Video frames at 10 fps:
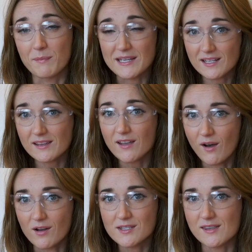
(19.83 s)
Basically
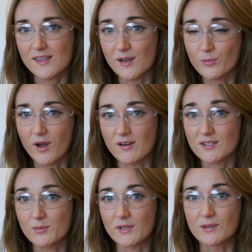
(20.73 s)
all synthetic
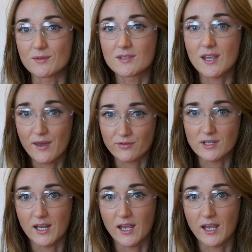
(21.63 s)
products we use every